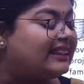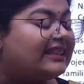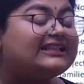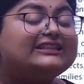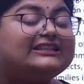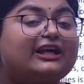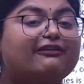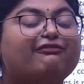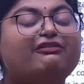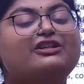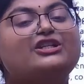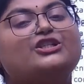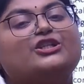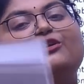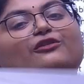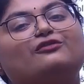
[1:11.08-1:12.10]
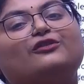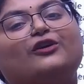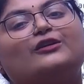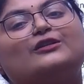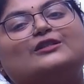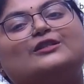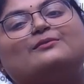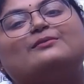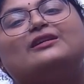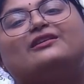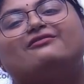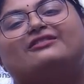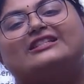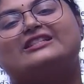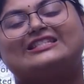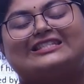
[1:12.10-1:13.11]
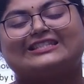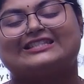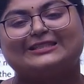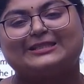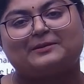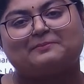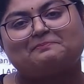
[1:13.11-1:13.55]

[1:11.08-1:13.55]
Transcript: definition of cognizable offense is the same.